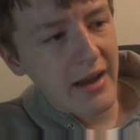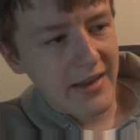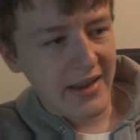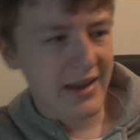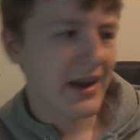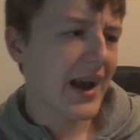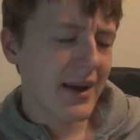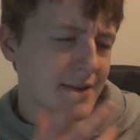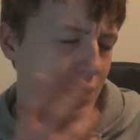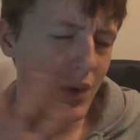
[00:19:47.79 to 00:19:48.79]
I
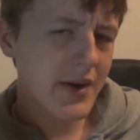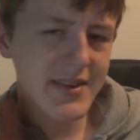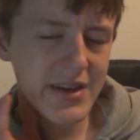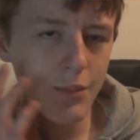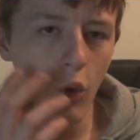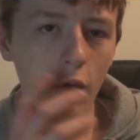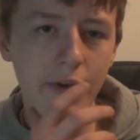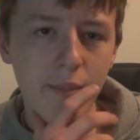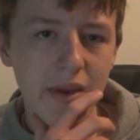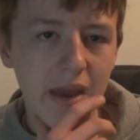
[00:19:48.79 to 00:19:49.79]
assume we're going to see more
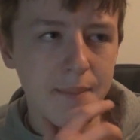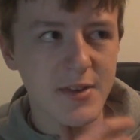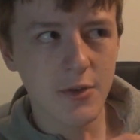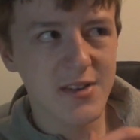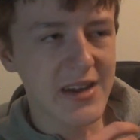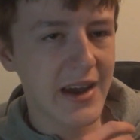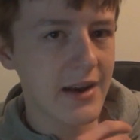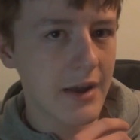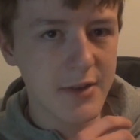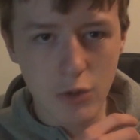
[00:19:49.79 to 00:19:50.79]
of him in episodes 10,
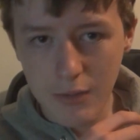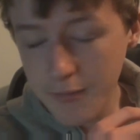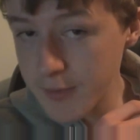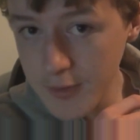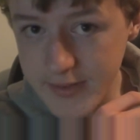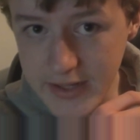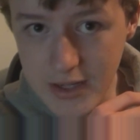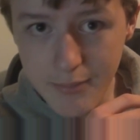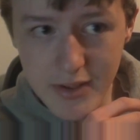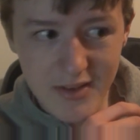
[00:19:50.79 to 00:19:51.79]
11, 12 and
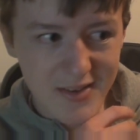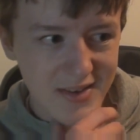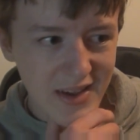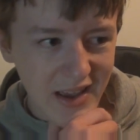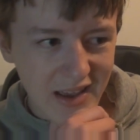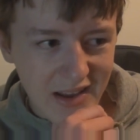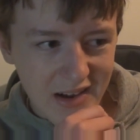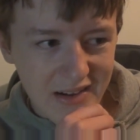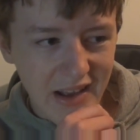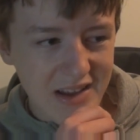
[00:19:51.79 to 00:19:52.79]
13, but
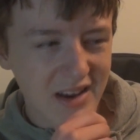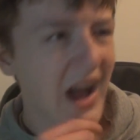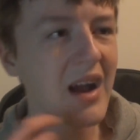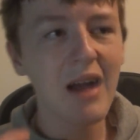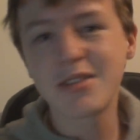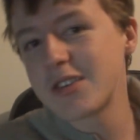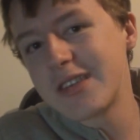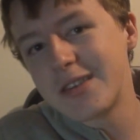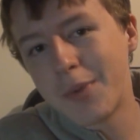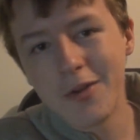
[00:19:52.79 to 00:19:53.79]
I was just
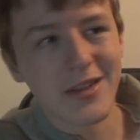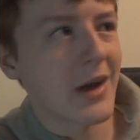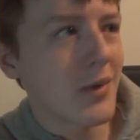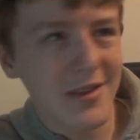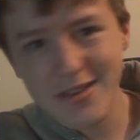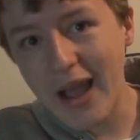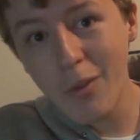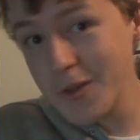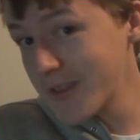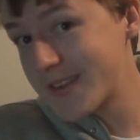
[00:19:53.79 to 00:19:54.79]
disappointed. I
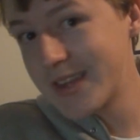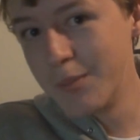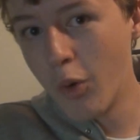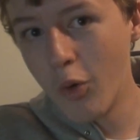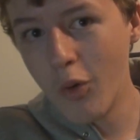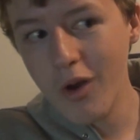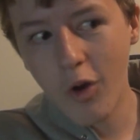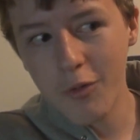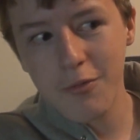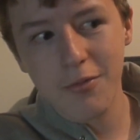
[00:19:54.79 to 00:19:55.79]
wanted to see more
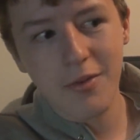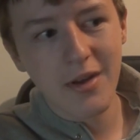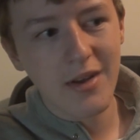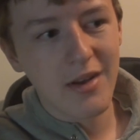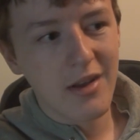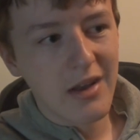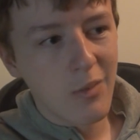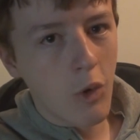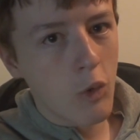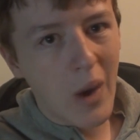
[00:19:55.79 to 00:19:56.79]
of
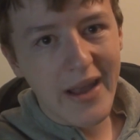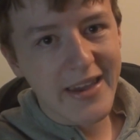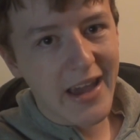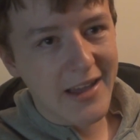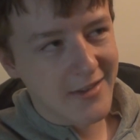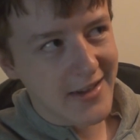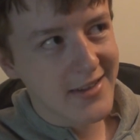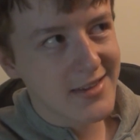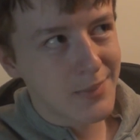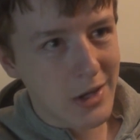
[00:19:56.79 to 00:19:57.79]
what wacky
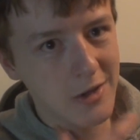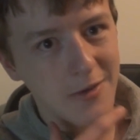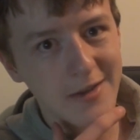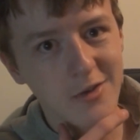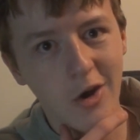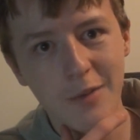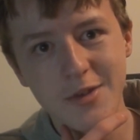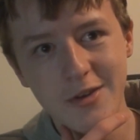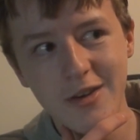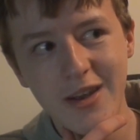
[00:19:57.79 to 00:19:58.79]
antics Bloodyface got up
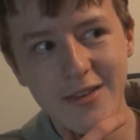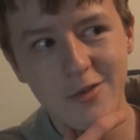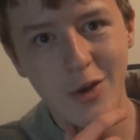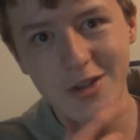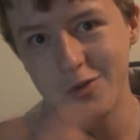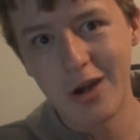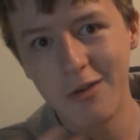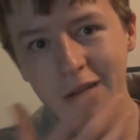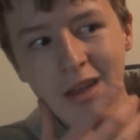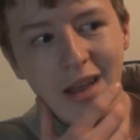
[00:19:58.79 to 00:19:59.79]
to in
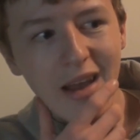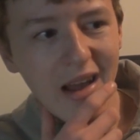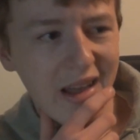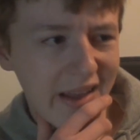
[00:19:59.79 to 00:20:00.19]
2012.